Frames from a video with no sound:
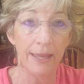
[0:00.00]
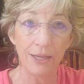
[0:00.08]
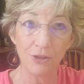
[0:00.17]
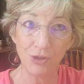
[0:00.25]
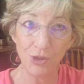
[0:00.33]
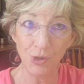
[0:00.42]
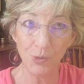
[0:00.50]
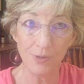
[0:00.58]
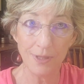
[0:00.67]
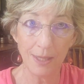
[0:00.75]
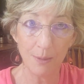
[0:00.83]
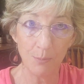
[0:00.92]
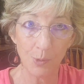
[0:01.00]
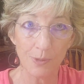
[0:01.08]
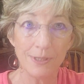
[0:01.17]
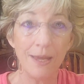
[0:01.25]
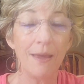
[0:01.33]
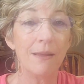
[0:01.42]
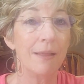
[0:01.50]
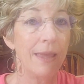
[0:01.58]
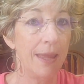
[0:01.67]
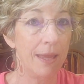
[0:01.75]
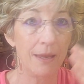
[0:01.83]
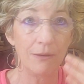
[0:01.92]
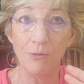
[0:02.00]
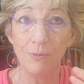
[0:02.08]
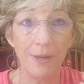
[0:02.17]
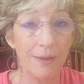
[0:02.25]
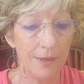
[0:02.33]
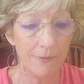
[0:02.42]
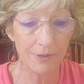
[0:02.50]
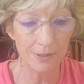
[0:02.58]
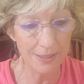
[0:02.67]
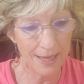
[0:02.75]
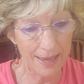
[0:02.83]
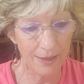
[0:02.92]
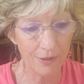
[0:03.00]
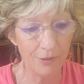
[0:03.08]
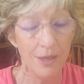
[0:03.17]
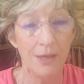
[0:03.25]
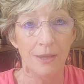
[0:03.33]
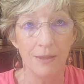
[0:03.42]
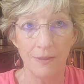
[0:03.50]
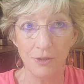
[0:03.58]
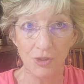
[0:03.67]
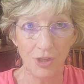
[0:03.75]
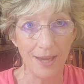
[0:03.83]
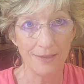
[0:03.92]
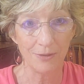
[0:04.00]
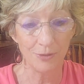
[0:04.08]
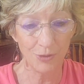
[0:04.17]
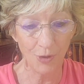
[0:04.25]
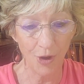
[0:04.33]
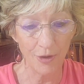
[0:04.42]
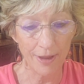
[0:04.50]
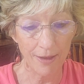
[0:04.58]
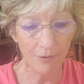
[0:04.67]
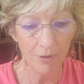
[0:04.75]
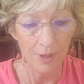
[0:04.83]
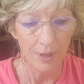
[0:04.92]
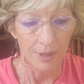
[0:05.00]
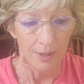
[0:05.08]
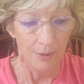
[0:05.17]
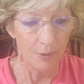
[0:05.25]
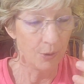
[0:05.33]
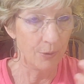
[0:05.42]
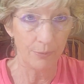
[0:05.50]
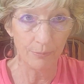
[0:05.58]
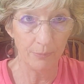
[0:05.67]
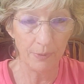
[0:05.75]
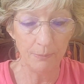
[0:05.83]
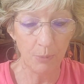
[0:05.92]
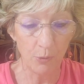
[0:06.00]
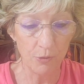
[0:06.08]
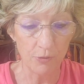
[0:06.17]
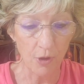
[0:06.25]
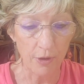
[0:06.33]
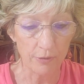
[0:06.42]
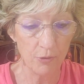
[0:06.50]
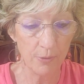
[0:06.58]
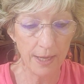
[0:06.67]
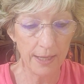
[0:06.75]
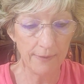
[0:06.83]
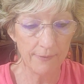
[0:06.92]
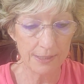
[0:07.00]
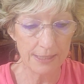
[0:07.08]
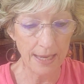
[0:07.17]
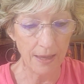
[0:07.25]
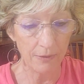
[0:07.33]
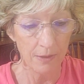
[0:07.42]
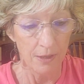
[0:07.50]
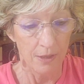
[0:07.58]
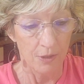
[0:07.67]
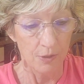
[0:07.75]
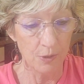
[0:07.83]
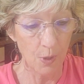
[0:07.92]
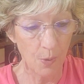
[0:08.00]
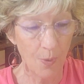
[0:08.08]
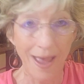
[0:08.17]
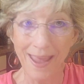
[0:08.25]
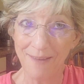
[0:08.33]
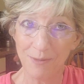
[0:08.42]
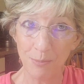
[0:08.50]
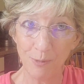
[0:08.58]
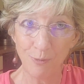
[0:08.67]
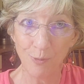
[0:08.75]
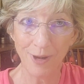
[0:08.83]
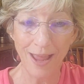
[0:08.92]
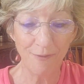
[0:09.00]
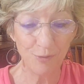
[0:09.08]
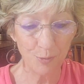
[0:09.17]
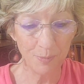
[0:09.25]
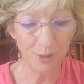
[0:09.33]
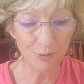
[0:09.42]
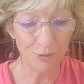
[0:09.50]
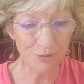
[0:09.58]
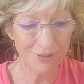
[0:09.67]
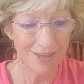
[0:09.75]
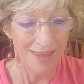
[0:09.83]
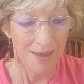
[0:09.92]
and she used the Immortelle, and you can't even tell that she has a scar now, or both scars, you can't even tell. So I have the before and after pictures.